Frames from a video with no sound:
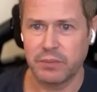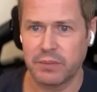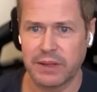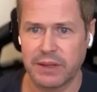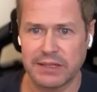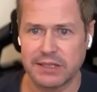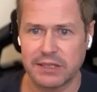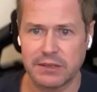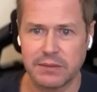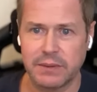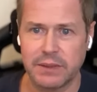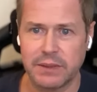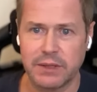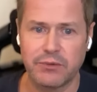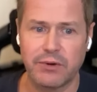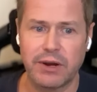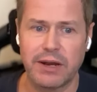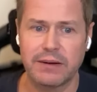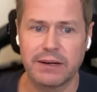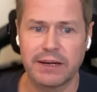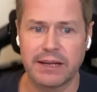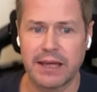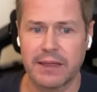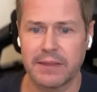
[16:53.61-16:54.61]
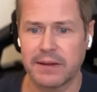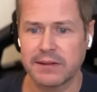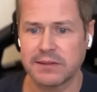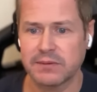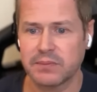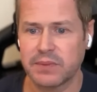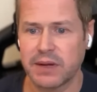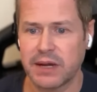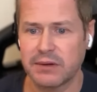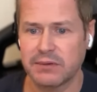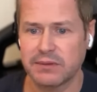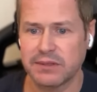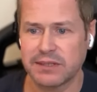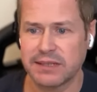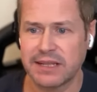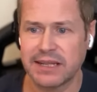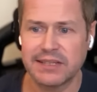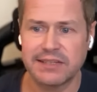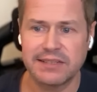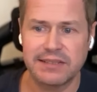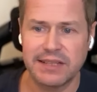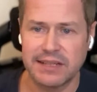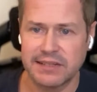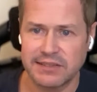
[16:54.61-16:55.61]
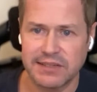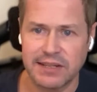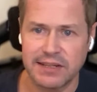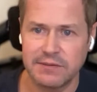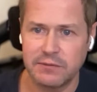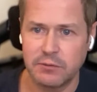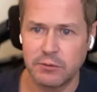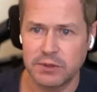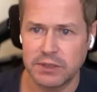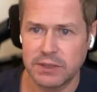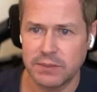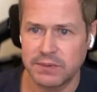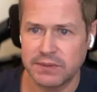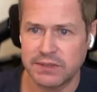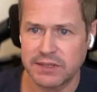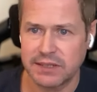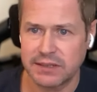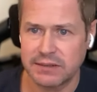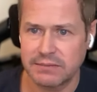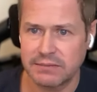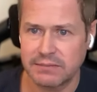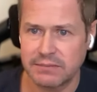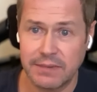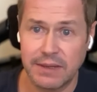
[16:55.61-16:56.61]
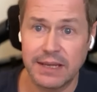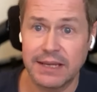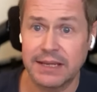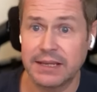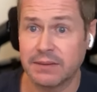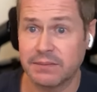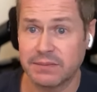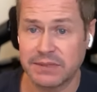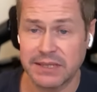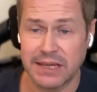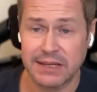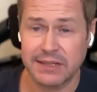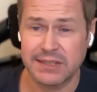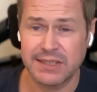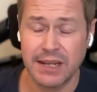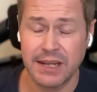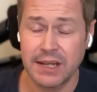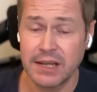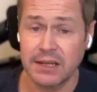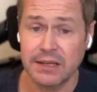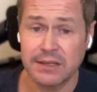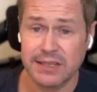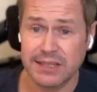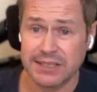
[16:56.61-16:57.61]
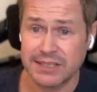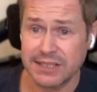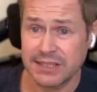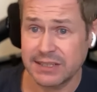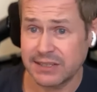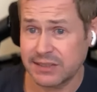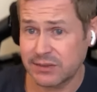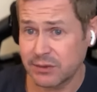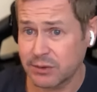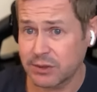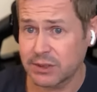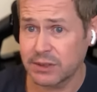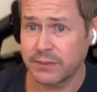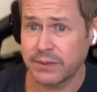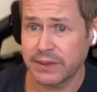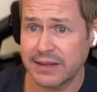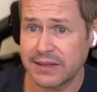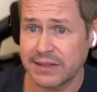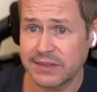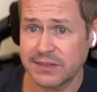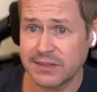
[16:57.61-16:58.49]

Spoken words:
that's going to be great, I'm going to get £1,000 less, let's say 40% income tax, because actually it's not going to be that.